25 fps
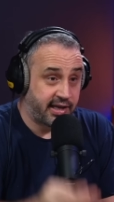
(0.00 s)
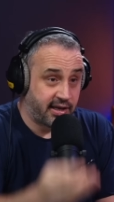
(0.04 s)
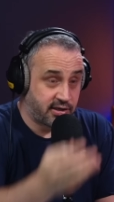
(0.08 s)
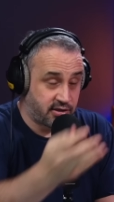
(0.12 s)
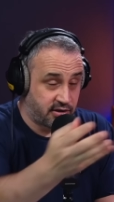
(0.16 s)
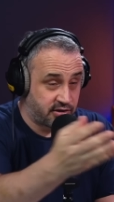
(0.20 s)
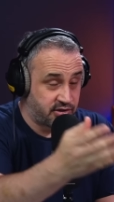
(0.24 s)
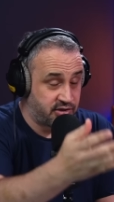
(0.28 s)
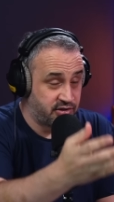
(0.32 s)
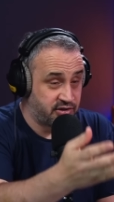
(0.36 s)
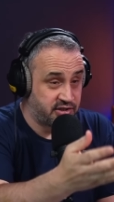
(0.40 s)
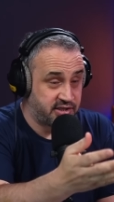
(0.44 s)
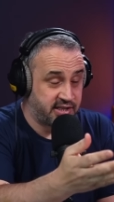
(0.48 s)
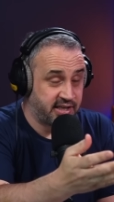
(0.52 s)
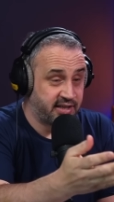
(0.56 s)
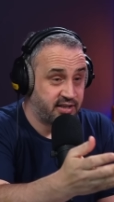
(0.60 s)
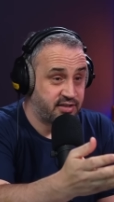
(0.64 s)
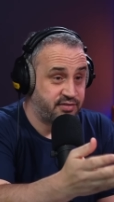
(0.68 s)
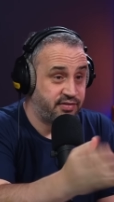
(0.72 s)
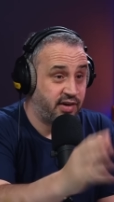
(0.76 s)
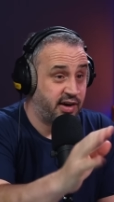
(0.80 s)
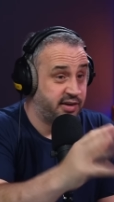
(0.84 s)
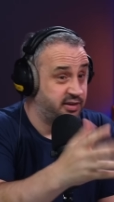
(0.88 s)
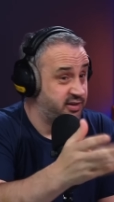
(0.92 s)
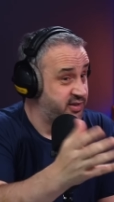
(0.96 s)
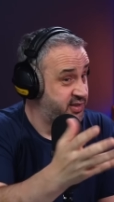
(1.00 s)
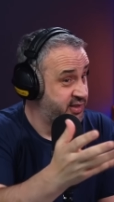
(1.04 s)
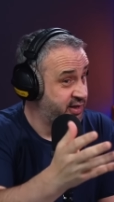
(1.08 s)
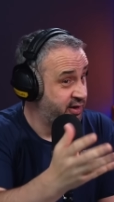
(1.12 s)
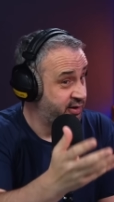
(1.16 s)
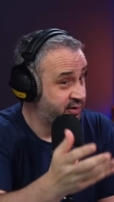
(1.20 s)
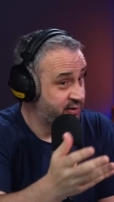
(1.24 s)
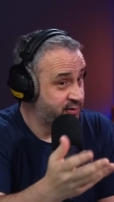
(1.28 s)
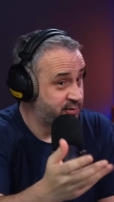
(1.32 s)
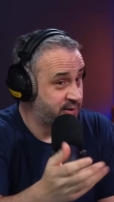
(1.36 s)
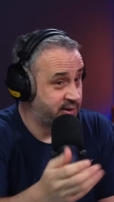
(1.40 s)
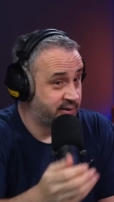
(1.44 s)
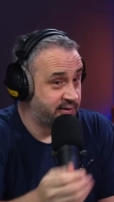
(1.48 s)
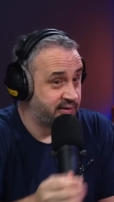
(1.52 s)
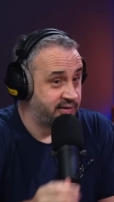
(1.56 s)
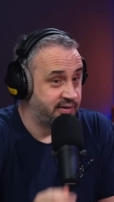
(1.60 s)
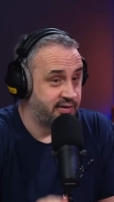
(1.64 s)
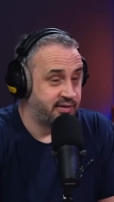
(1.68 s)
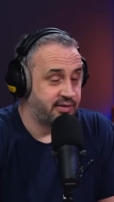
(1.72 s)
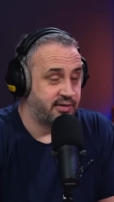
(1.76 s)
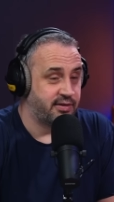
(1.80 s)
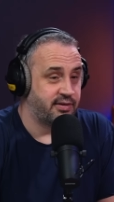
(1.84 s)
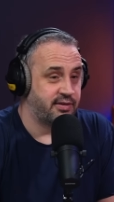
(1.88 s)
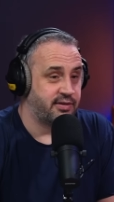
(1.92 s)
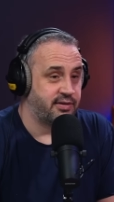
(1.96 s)
I guess on such things, finals turn as well. They,
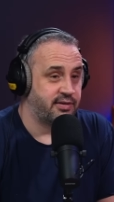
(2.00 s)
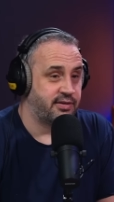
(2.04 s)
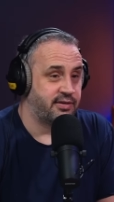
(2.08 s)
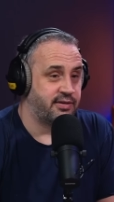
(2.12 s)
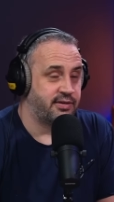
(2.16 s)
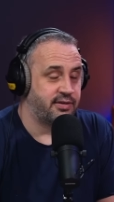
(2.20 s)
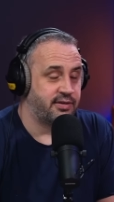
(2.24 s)
they do,